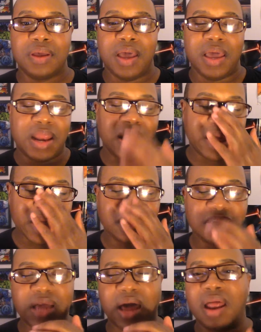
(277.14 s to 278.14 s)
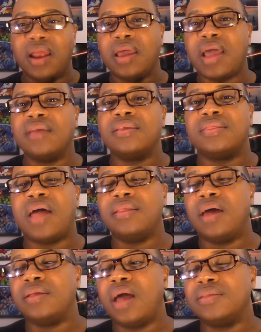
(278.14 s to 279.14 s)
And I like how
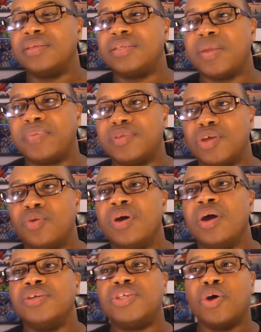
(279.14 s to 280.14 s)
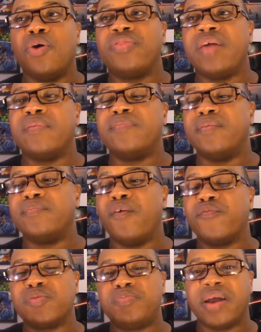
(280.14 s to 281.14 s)
this episode showed things from
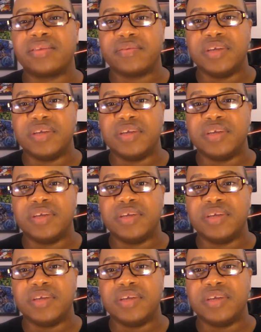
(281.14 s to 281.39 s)
both perspectives.